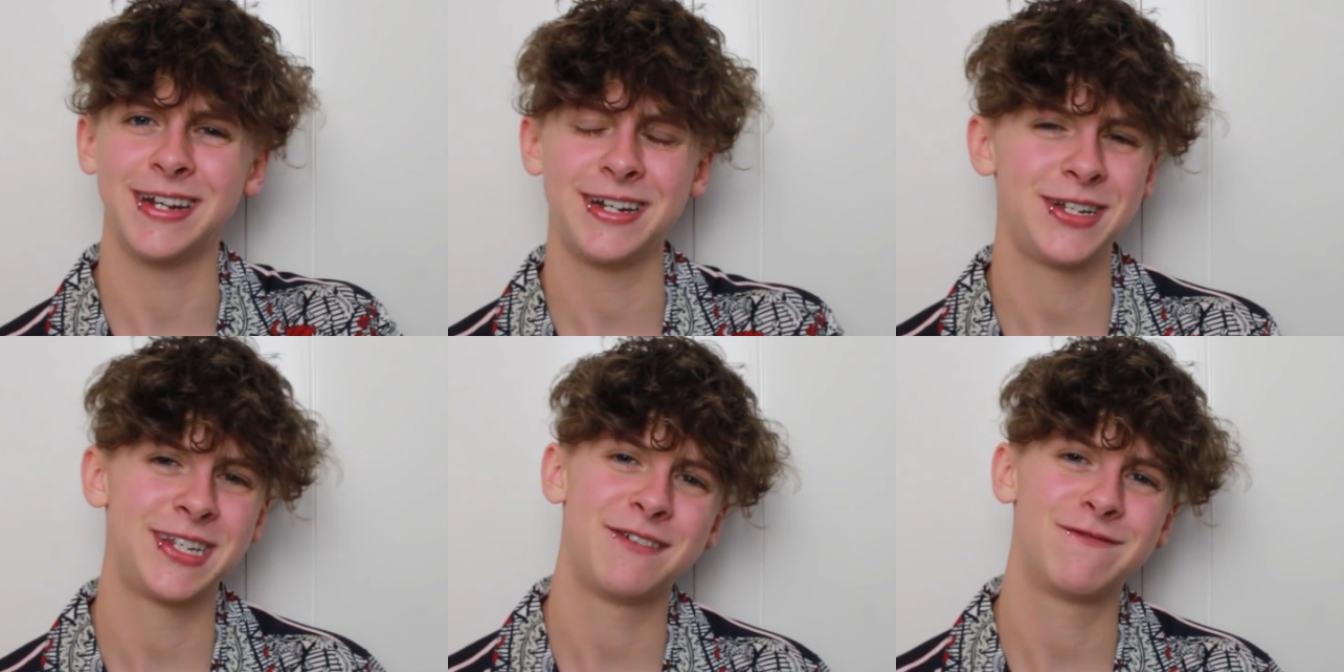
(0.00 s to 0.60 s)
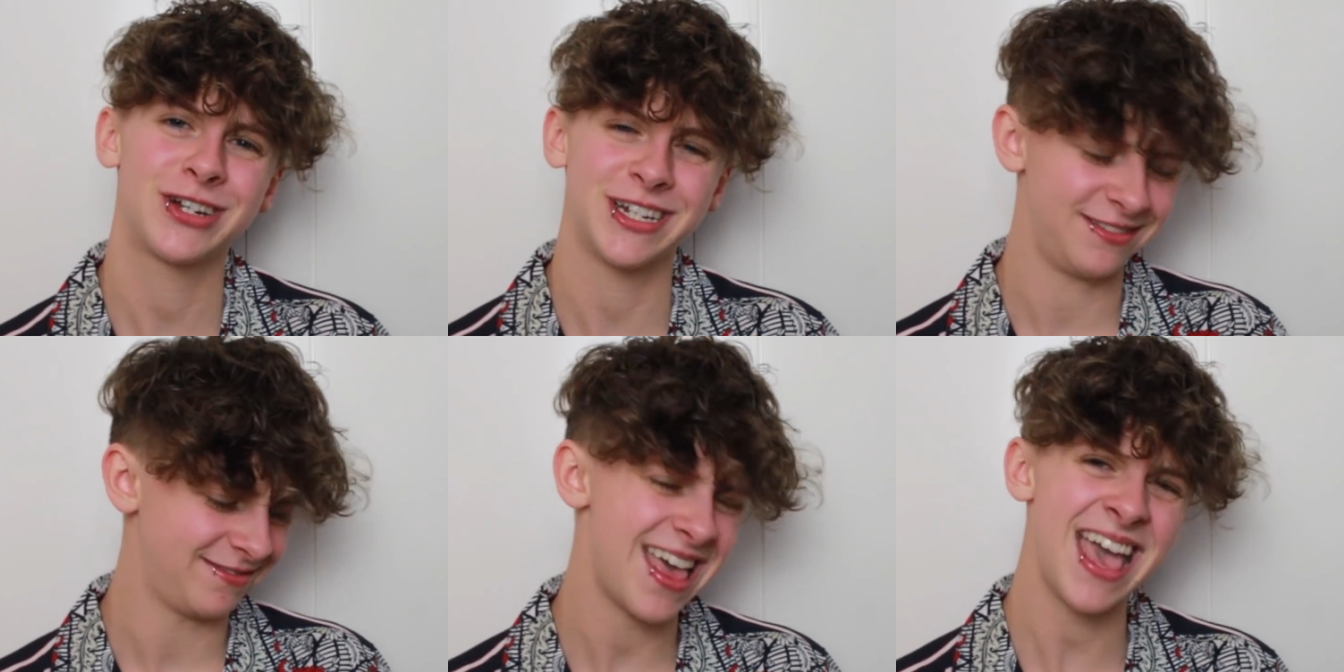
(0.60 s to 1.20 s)
I just said freaking
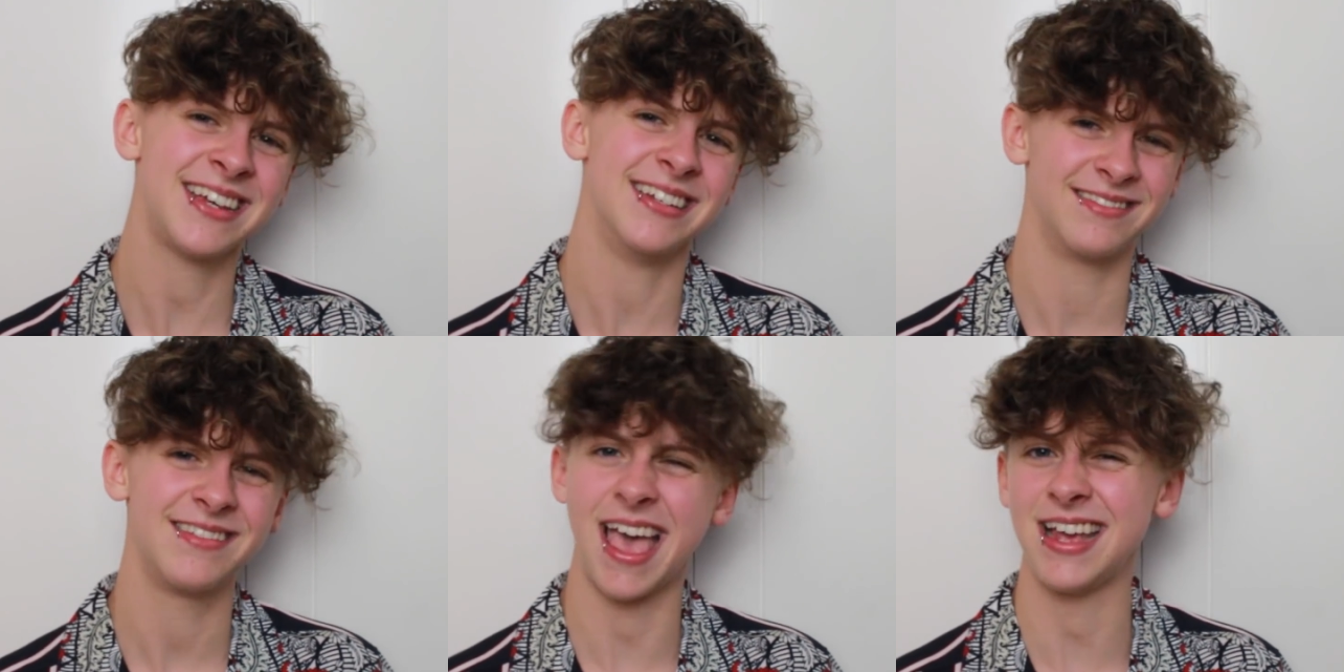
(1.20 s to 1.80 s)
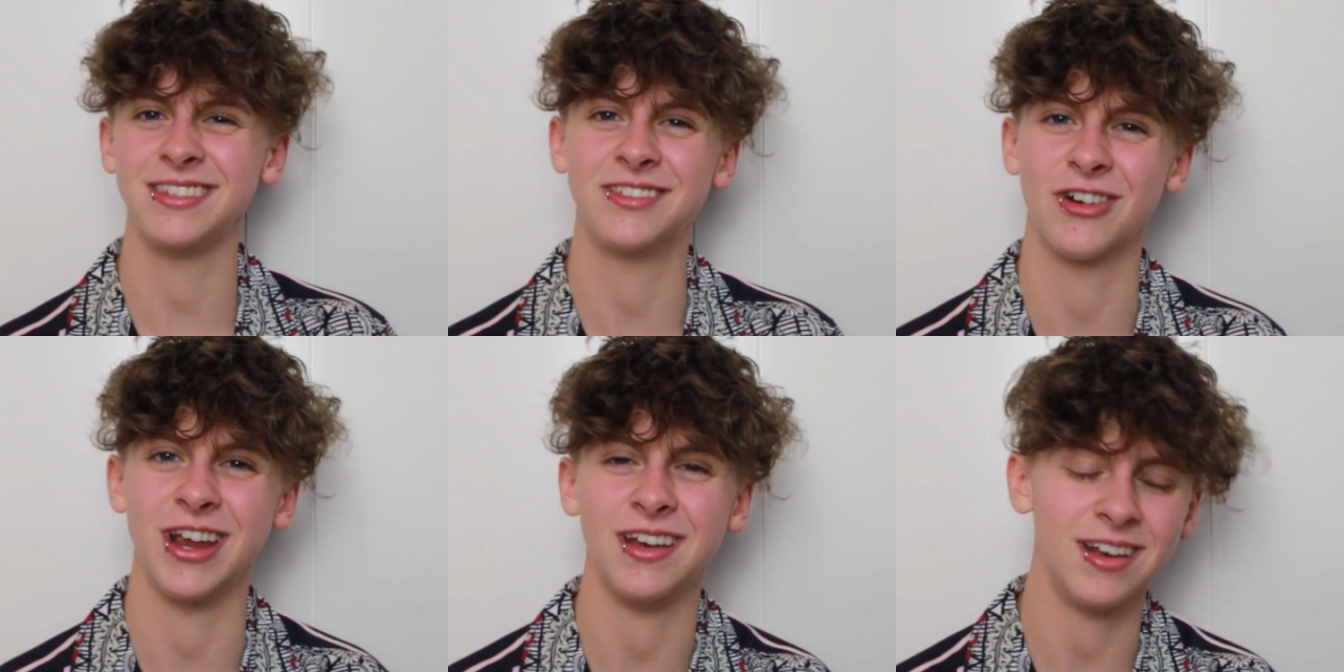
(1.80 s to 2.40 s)
heckin' straight.